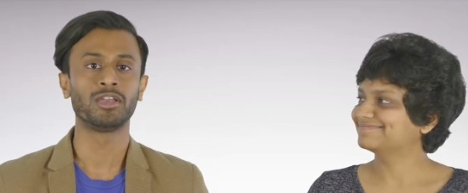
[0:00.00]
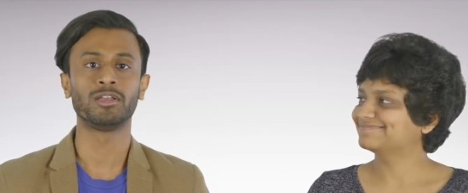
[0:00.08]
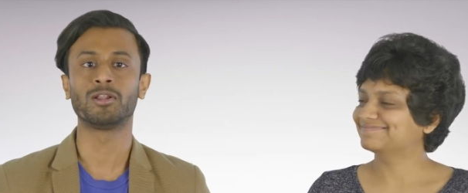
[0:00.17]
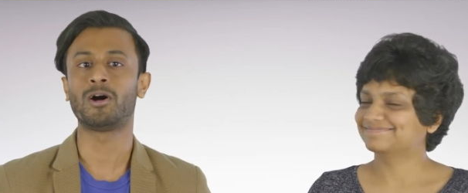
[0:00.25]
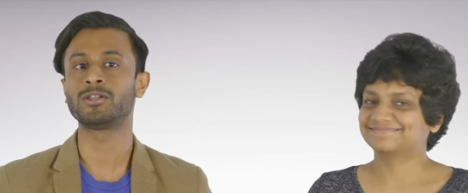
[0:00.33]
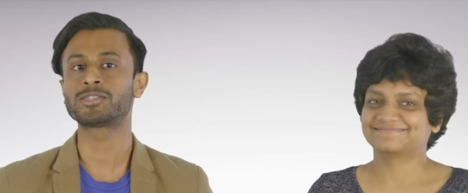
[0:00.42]

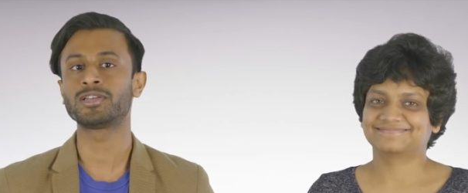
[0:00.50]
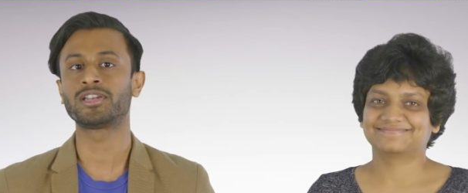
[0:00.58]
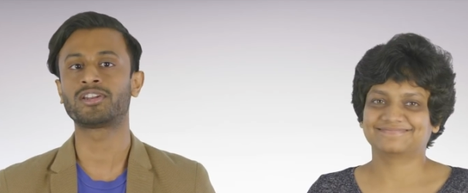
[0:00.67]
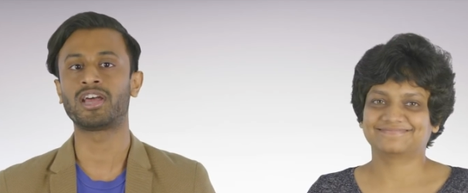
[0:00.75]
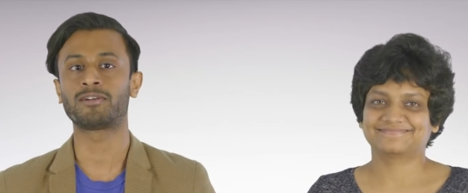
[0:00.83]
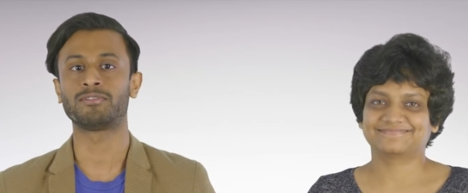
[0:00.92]
Speaker 1: You'll also
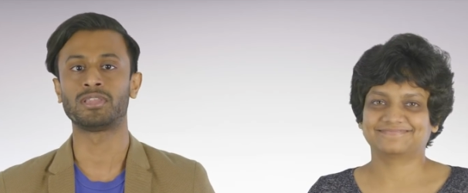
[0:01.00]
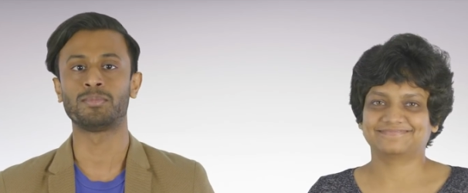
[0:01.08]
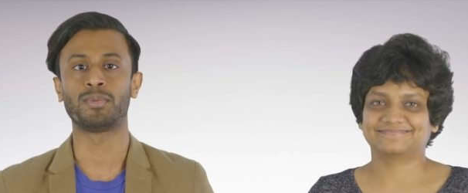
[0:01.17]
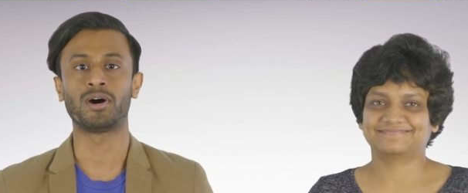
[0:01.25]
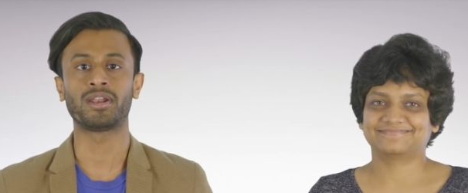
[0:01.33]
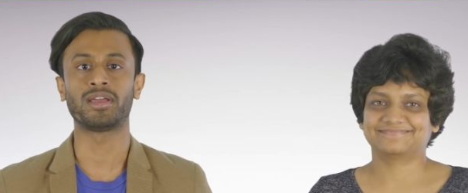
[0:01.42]
interact with the
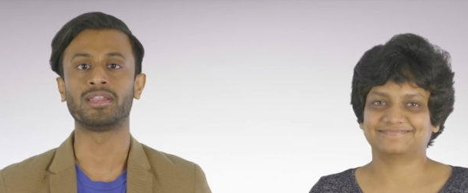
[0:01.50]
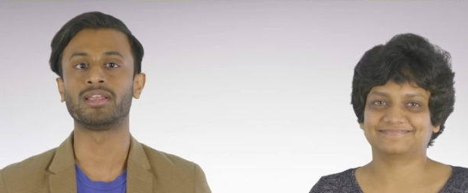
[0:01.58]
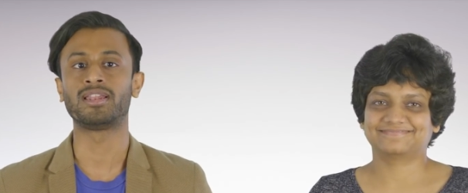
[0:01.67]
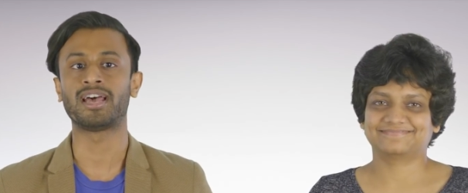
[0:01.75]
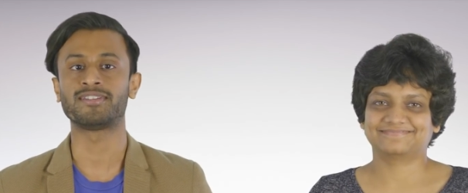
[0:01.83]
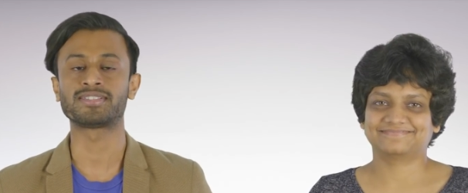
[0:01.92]
bot in a
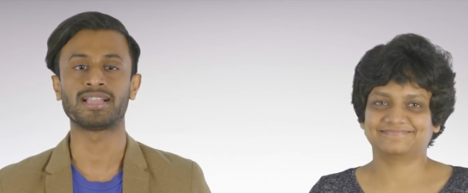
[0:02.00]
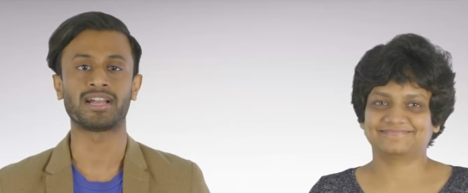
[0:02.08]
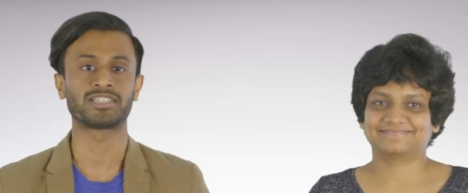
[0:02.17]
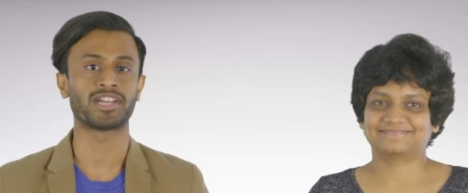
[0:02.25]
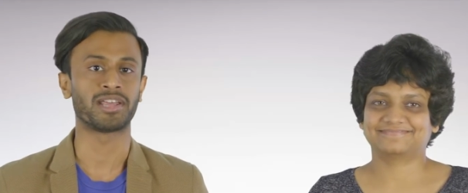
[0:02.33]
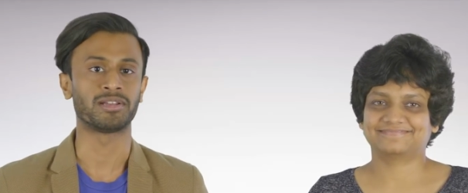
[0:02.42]
live
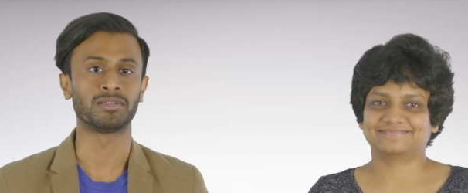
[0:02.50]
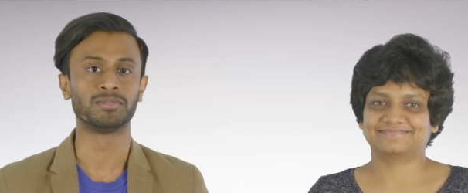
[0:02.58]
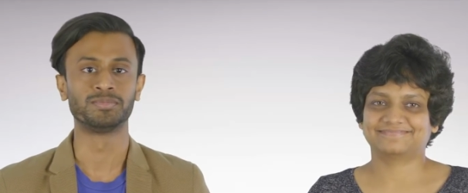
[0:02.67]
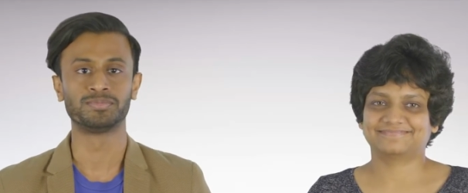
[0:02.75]
Slack channel.